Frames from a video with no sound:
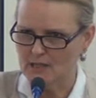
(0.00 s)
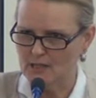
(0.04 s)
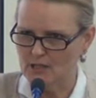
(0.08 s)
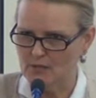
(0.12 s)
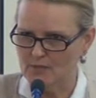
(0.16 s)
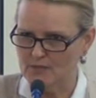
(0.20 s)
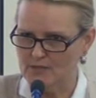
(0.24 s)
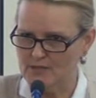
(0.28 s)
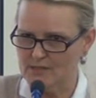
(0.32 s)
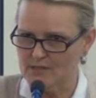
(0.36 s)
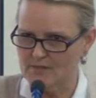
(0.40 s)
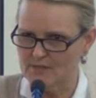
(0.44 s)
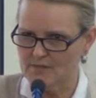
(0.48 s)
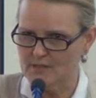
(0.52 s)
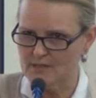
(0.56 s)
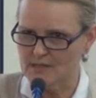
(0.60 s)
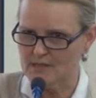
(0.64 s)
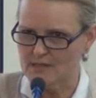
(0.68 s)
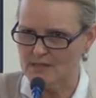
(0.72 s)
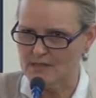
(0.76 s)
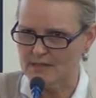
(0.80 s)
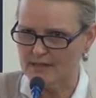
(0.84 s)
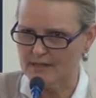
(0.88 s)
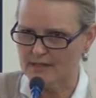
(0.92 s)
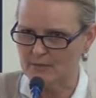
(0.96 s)
Global civil
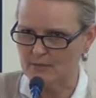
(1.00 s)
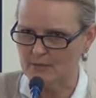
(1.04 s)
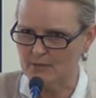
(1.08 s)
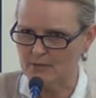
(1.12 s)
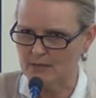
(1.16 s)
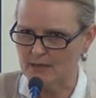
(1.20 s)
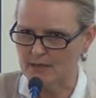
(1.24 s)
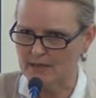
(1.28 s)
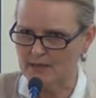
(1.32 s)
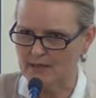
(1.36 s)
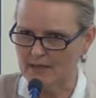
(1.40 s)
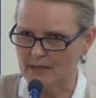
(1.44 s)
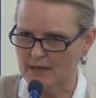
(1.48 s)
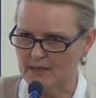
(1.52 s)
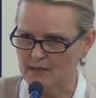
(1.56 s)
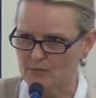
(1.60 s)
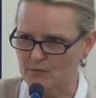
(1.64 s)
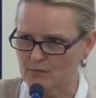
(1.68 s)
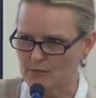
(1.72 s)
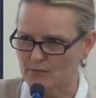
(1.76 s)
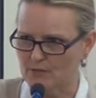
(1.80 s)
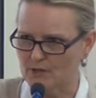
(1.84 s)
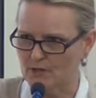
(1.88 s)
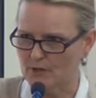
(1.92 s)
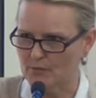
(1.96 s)
society, when they
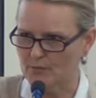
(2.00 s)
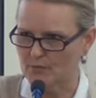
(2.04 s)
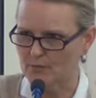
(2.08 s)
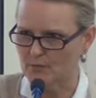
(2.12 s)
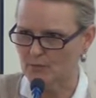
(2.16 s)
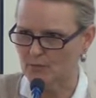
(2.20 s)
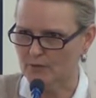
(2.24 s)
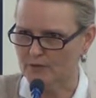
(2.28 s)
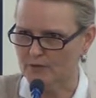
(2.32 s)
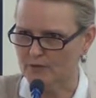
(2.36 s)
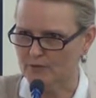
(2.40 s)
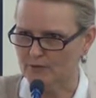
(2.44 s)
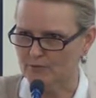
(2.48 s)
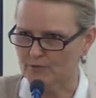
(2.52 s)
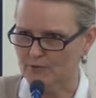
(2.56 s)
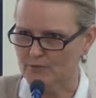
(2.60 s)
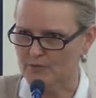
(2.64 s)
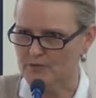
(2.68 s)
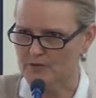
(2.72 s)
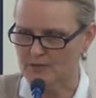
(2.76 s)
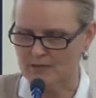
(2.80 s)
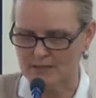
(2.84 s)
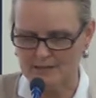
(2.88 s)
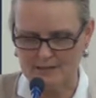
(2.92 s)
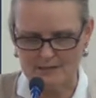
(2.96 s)
engaged with the Open Working
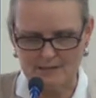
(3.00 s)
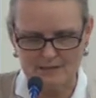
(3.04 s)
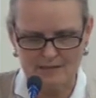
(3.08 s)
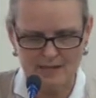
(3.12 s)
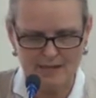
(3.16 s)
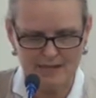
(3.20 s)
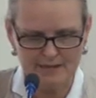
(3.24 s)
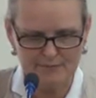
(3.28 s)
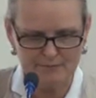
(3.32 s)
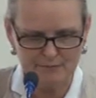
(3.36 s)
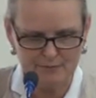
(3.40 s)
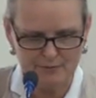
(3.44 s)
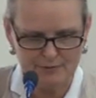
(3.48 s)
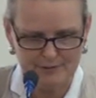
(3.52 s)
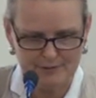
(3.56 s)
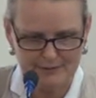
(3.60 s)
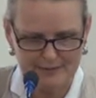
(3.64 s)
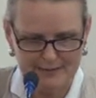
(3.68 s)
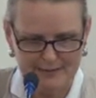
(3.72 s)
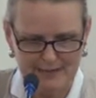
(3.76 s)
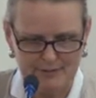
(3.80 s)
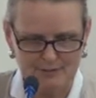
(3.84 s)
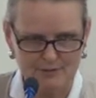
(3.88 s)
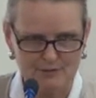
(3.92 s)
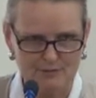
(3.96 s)
Group, said it's time for an
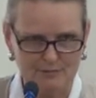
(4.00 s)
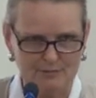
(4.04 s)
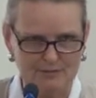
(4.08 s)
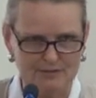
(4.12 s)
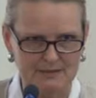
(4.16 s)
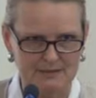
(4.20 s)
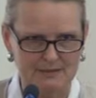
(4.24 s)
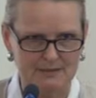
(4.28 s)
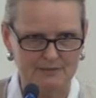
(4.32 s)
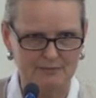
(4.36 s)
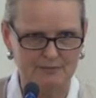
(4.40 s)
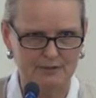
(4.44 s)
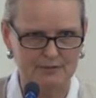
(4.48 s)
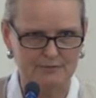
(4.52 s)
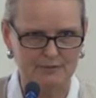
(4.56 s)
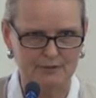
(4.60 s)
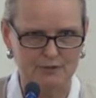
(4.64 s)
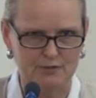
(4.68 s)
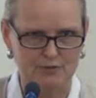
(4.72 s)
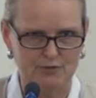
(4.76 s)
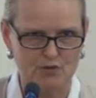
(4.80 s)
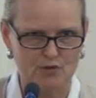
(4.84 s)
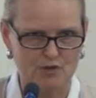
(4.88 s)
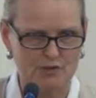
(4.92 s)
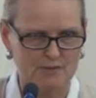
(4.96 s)
accountability
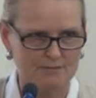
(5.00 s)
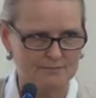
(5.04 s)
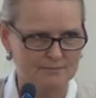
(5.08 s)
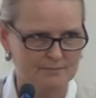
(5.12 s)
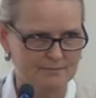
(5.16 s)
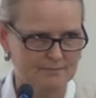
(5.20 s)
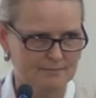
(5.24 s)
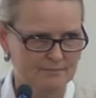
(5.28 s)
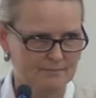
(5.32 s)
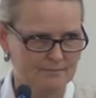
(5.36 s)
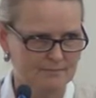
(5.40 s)
revolution.